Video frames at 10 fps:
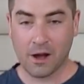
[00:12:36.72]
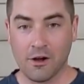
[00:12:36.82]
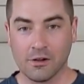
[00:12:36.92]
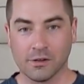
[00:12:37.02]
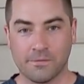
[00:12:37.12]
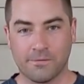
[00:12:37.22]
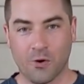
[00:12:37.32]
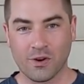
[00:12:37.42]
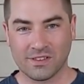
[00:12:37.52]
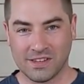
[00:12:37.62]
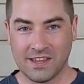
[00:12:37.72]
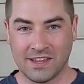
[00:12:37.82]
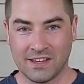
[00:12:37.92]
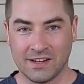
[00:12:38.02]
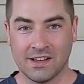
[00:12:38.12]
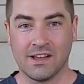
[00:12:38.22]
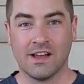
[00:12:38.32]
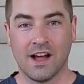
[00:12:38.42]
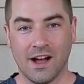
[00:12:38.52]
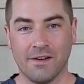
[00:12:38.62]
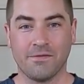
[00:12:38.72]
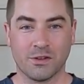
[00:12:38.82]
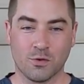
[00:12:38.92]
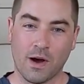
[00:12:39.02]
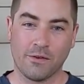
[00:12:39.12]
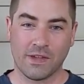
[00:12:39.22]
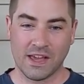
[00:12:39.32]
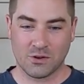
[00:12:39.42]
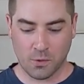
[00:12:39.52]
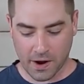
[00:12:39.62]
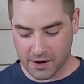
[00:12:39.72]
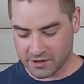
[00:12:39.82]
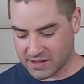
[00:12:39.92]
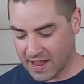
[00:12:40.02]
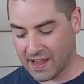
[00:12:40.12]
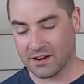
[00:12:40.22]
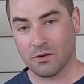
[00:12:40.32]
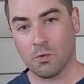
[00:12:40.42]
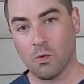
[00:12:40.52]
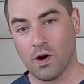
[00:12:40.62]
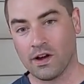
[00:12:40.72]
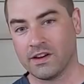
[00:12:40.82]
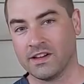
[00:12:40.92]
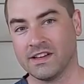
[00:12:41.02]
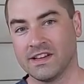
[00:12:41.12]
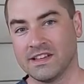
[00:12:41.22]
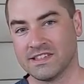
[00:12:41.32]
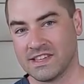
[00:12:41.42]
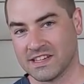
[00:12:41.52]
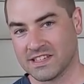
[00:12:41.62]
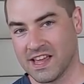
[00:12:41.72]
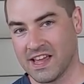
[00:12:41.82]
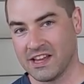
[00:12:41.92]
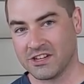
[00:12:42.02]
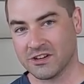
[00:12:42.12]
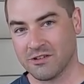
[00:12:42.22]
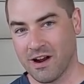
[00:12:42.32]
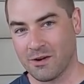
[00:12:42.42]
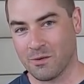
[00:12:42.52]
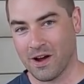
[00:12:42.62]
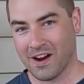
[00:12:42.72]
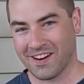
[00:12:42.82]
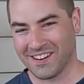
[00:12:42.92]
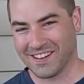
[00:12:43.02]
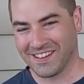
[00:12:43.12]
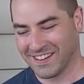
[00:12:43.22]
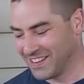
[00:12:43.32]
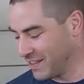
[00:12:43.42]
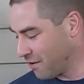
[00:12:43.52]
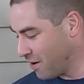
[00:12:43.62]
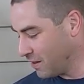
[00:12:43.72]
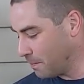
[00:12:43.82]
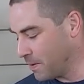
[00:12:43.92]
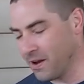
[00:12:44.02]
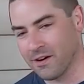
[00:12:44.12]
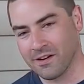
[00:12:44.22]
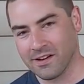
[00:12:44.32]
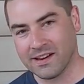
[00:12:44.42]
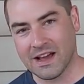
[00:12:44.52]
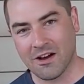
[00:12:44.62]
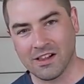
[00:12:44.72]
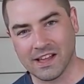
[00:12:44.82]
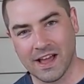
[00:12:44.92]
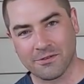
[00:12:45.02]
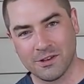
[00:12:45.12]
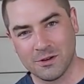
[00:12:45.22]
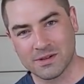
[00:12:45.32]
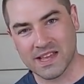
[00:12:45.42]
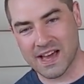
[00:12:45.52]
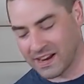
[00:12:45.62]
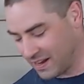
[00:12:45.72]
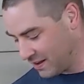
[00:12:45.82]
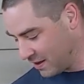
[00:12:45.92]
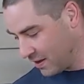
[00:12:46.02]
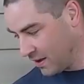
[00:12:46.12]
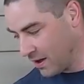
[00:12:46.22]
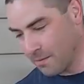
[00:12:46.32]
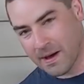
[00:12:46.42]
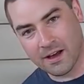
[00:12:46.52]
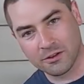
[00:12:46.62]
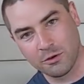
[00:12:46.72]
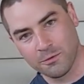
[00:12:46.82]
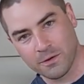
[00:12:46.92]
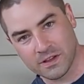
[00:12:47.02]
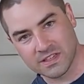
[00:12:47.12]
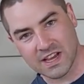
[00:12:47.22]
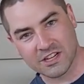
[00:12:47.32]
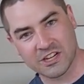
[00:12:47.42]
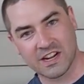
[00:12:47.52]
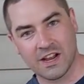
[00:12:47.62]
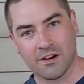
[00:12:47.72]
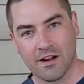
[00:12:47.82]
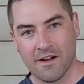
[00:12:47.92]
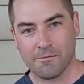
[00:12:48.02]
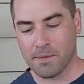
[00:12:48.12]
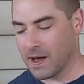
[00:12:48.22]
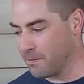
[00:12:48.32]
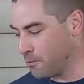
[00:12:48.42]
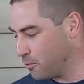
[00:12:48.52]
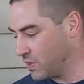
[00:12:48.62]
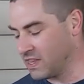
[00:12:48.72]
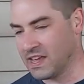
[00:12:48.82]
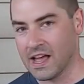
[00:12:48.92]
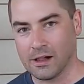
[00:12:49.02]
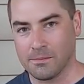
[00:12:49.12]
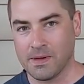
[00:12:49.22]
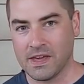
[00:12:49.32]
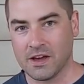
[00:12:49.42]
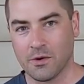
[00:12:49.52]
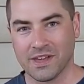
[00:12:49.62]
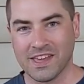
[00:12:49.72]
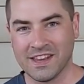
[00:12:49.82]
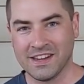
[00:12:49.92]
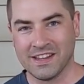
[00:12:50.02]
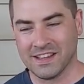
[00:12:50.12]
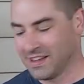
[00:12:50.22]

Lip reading: all 14 of the 12 gauge wires and 1/6 gauge ground wire. They're all up here. Now all I have to do is add about a 2-foot section here of pipe with the LB going in